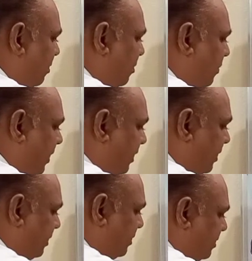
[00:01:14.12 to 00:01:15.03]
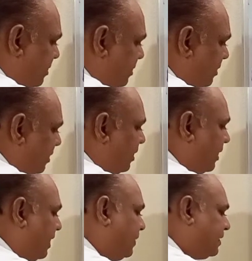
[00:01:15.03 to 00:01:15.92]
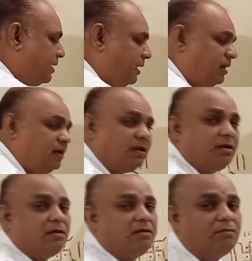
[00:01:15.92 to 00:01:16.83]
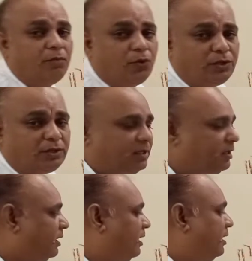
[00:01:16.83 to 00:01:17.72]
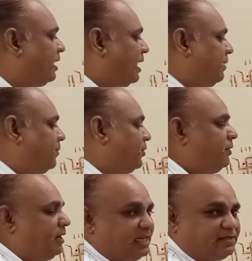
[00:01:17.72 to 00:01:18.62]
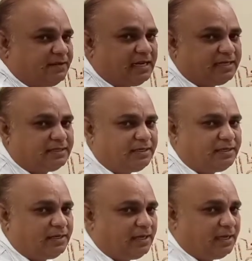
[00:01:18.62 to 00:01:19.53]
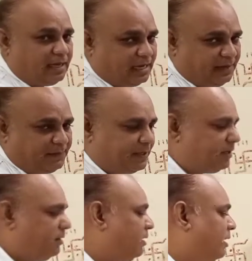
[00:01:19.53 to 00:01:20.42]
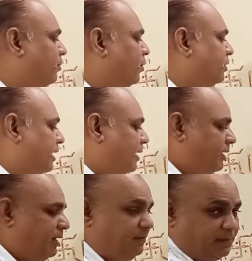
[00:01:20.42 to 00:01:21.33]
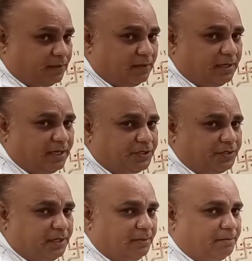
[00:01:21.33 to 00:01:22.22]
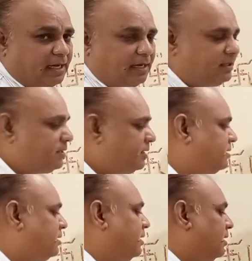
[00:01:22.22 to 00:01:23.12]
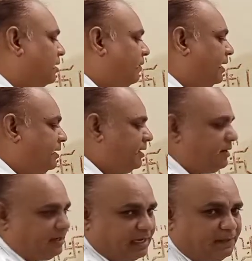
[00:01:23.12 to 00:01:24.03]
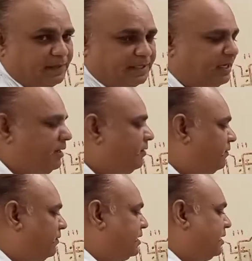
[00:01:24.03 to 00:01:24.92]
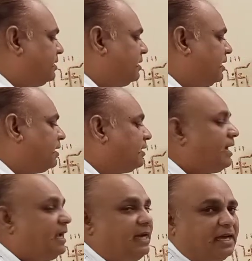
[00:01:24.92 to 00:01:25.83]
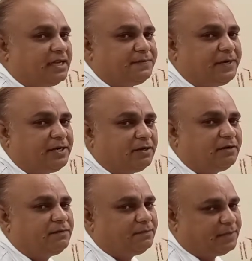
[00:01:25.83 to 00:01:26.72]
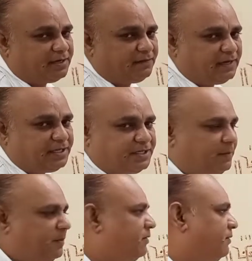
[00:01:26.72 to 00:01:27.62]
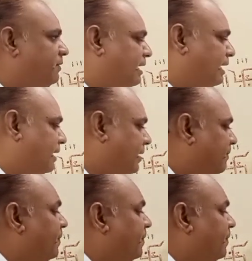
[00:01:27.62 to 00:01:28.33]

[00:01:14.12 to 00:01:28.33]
goiters can be seen both in hypo as well as in hyper. In both thyroid imbalances, goiter can be seen, which is the enlargement of butterfly shape of gland.